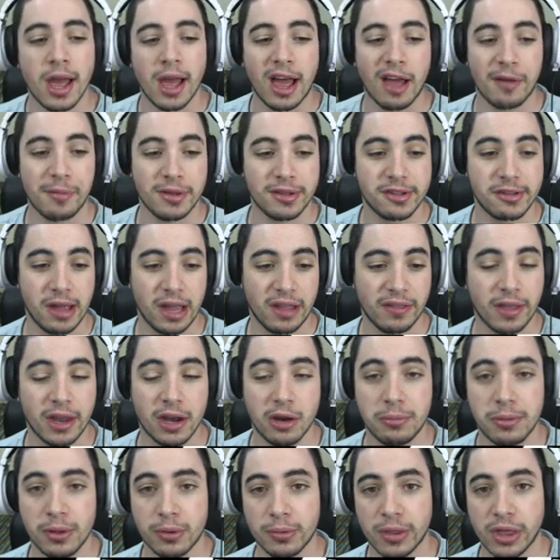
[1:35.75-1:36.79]
have been saying that
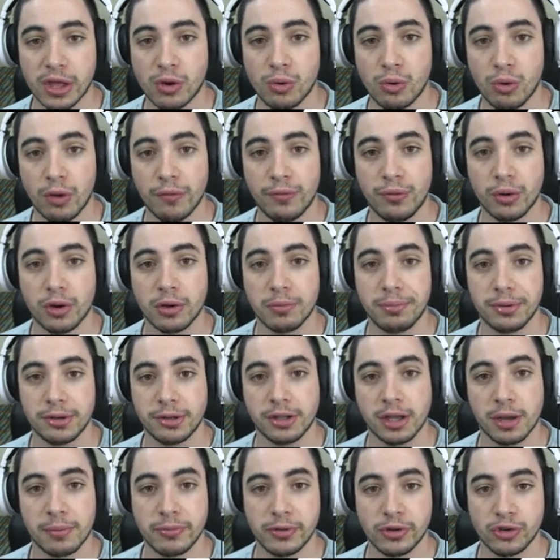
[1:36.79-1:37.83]
it'd be really cool if you could
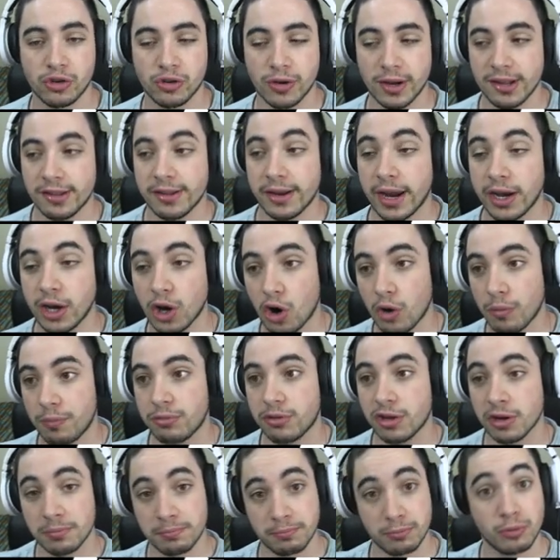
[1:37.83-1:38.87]
build up in trees, and I know
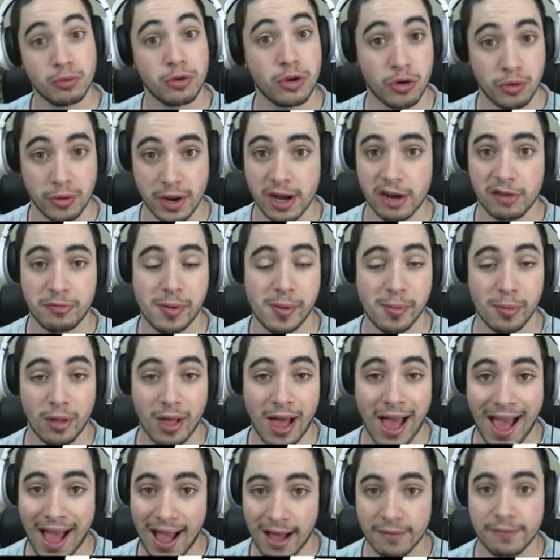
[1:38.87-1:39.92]
some creative people
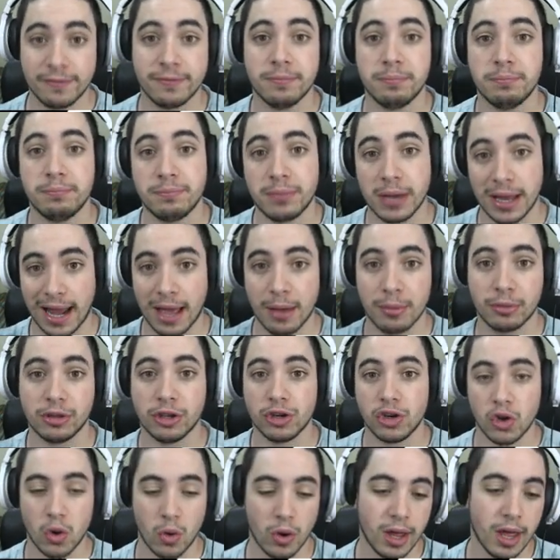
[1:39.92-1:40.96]
have been able to
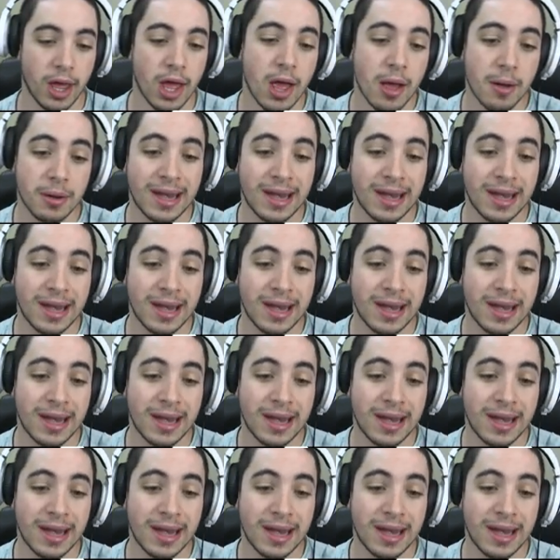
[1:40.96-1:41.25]
do it.